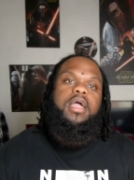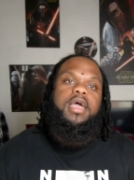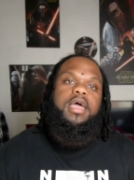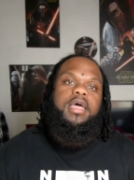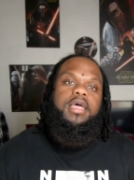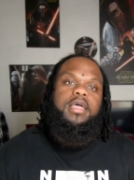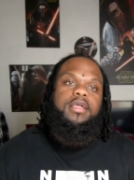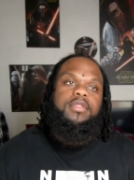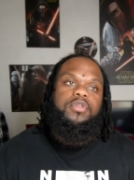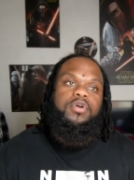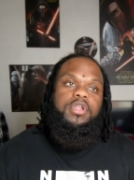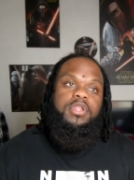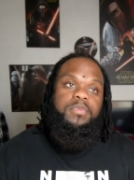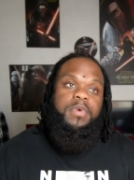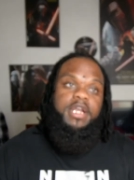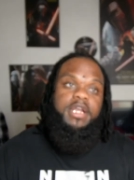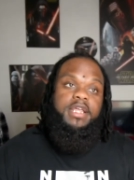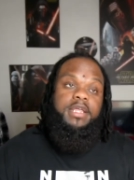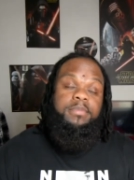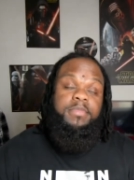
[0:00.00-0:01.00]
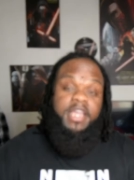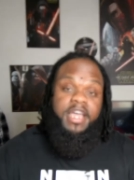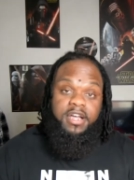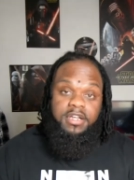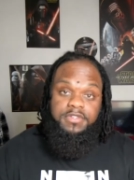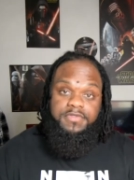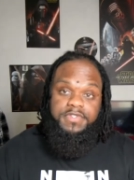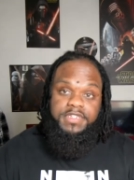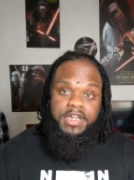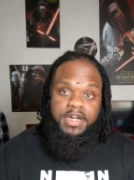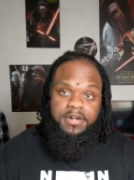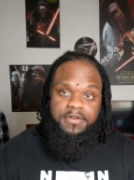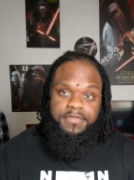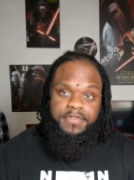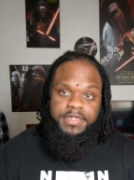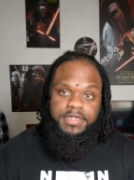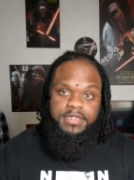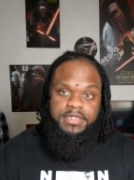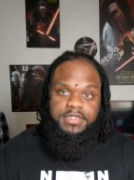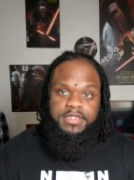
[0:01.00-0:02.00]
And the only way to get me out is
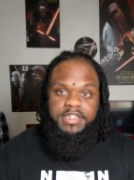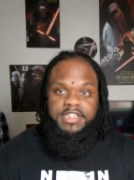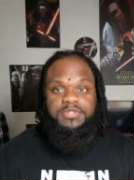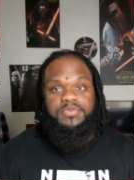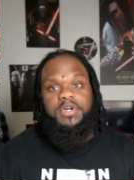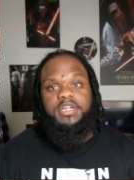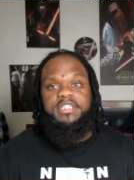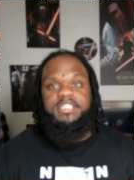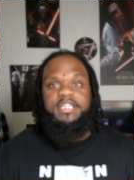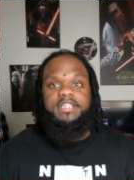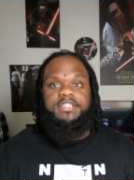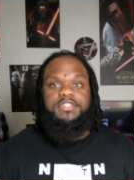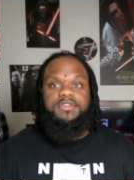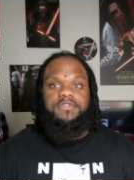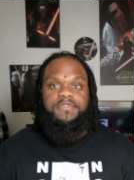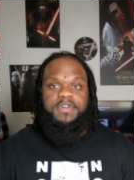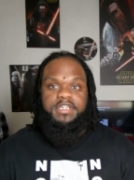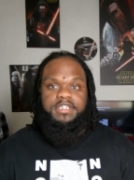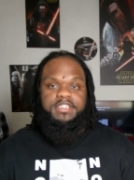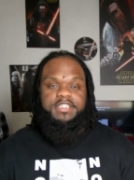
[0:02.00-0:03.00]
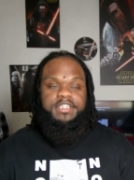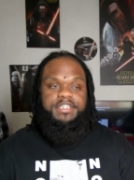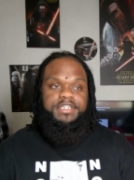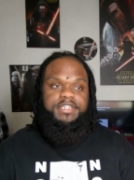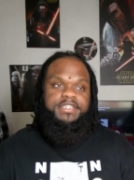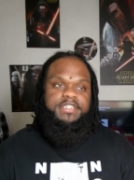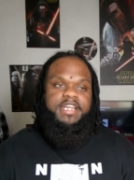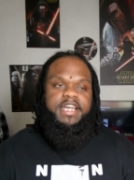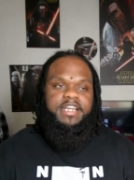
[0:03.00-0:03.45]
photography. That's why I take it so fucking serious.